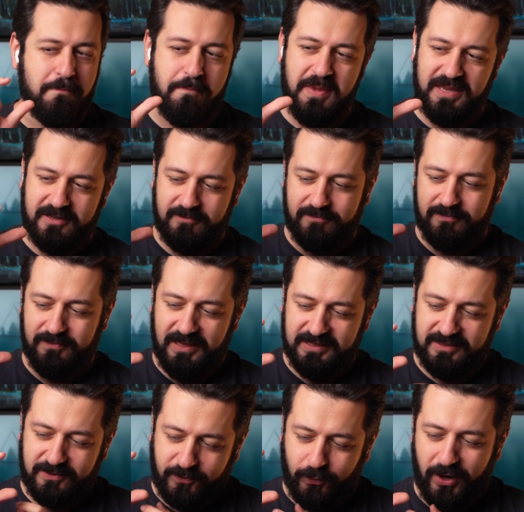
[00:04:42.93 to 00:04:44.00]
big,
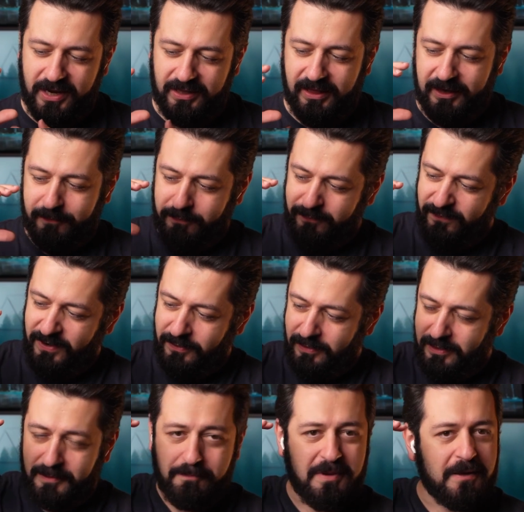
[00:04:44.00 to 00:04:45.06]
not grain, like very
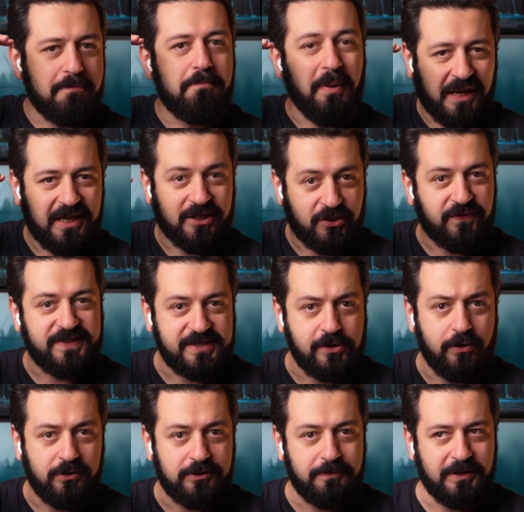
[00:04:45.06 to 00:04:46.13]
big bucket of
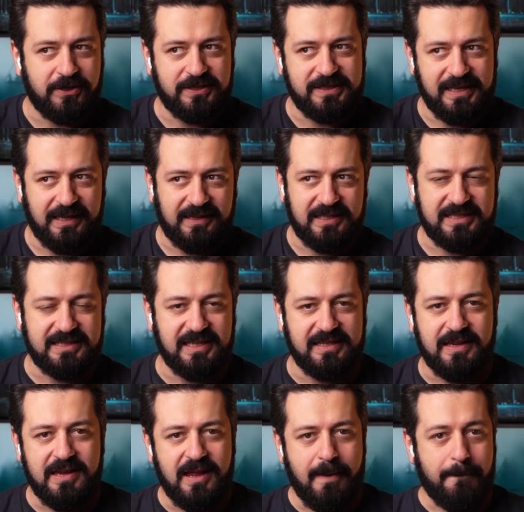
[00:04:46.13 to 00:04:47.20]
salt, because yeah, this is
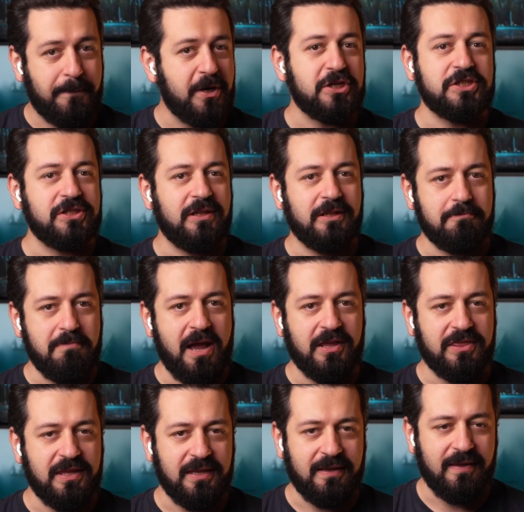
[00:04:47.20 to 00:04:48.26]
personally my
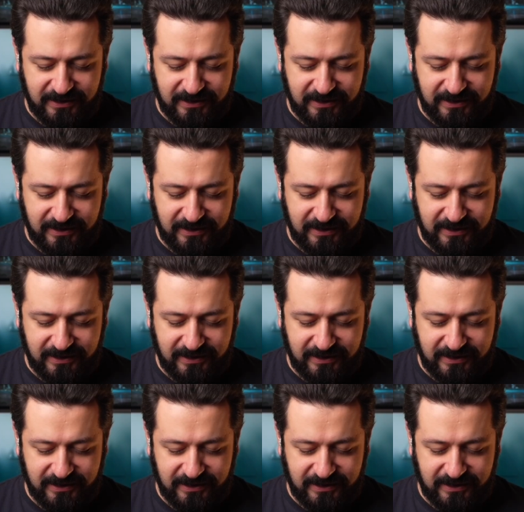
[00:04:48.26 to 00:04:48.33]
thing.